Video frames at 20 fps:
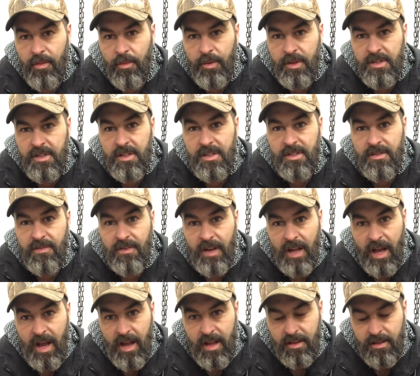which is
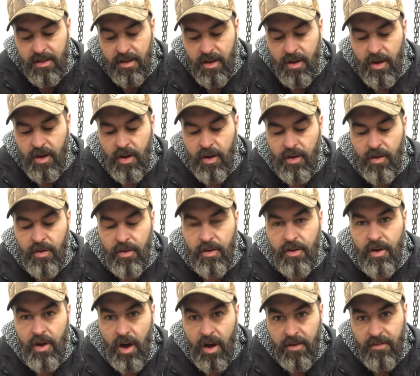flat or
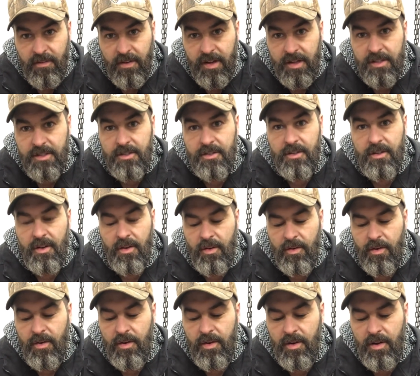convex
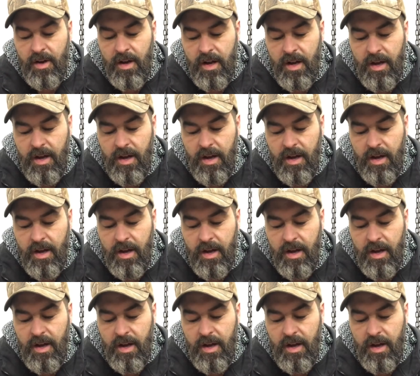or